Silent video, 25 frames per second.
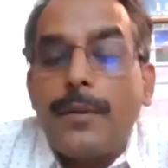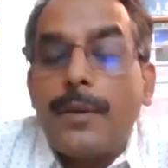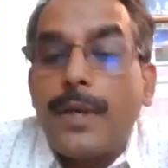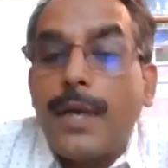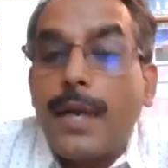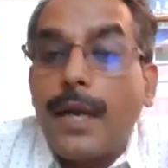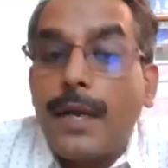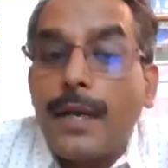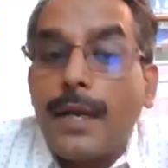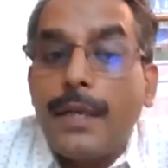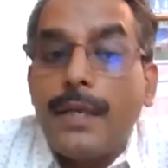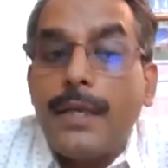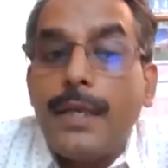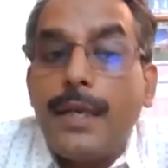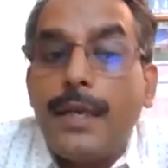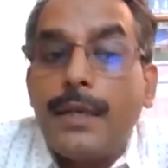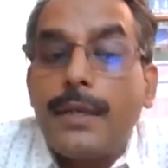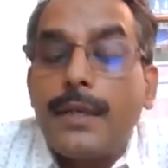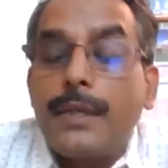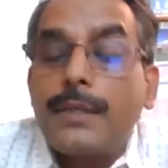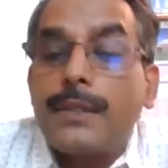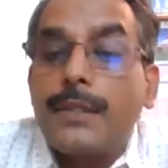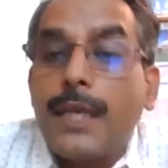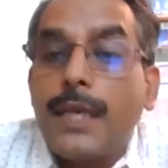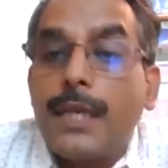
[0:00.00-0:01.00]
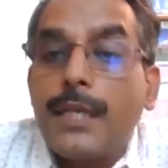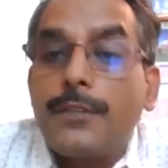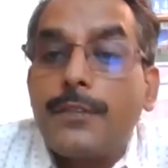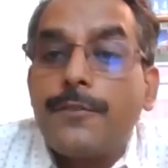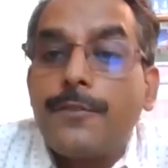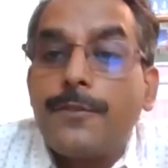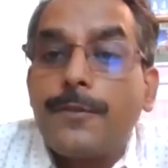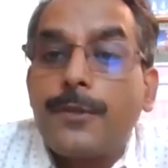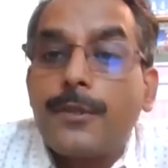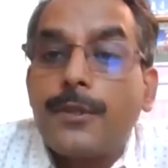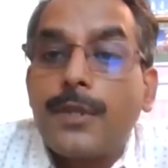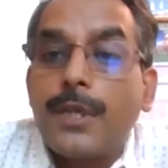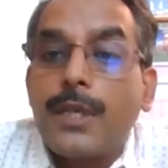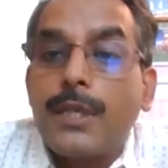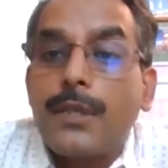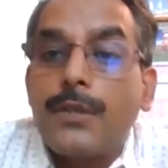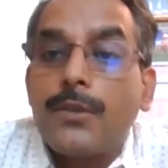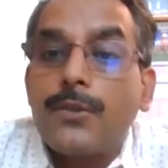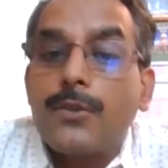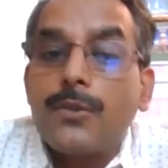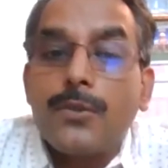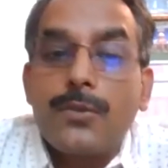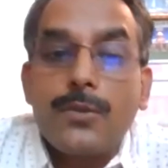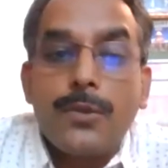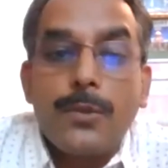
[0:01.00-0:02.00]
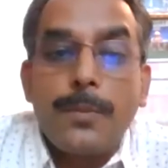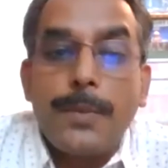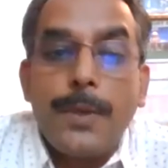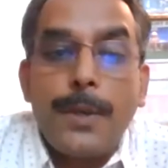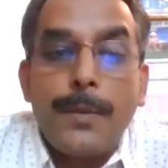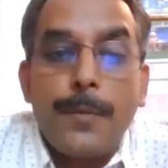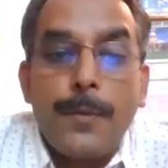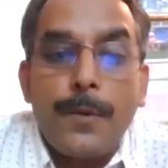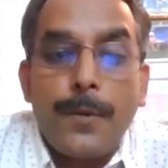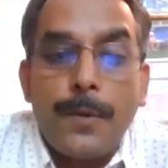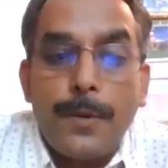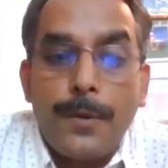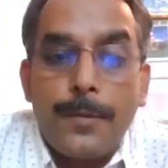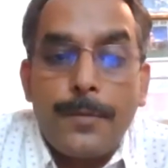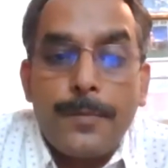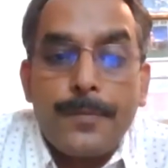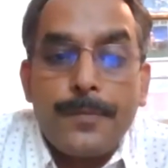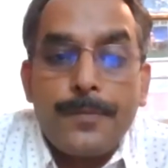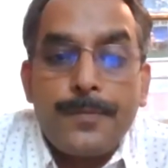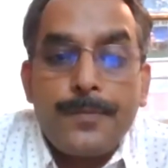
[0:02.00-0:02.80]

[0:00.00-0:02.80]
currently under challenge before the Supreme Court.